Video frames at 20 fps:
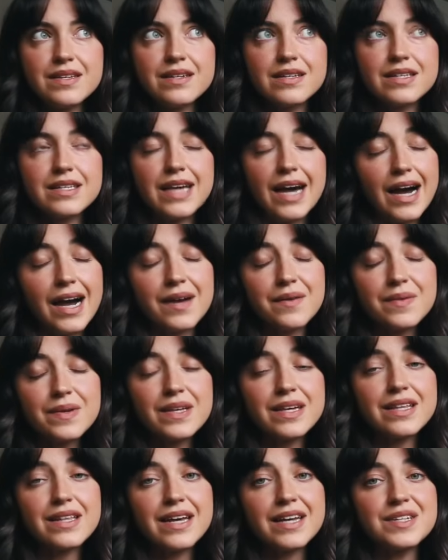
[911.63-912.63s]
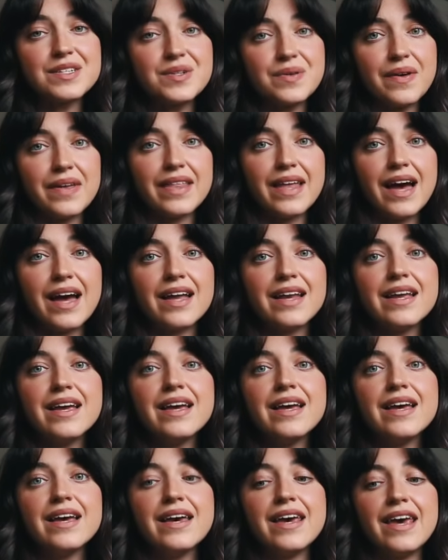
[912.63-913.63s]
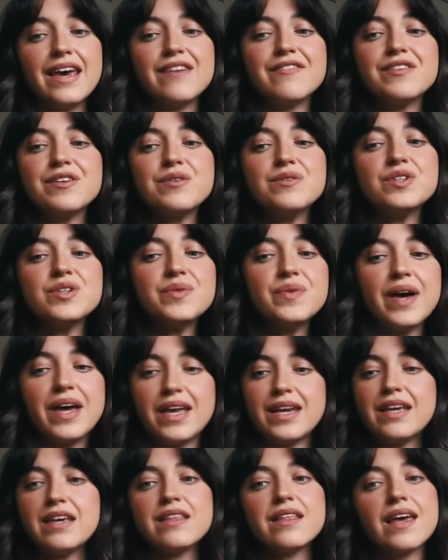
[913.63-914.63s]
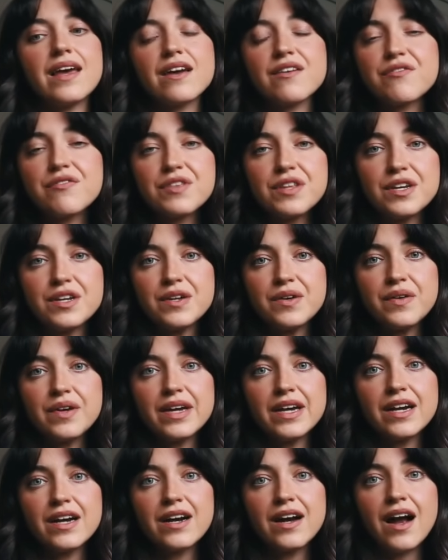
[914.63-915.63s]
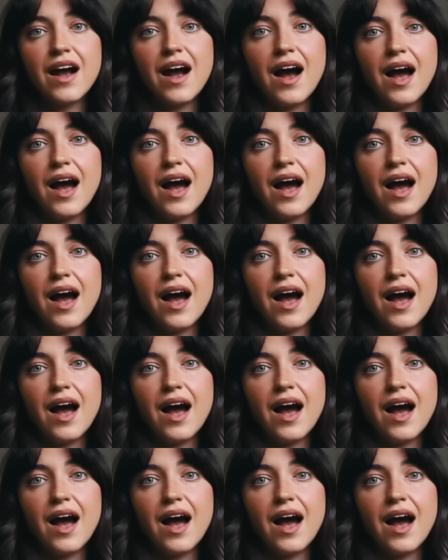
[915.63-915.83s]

yeah, I really like doing that. If you do anything for the new year,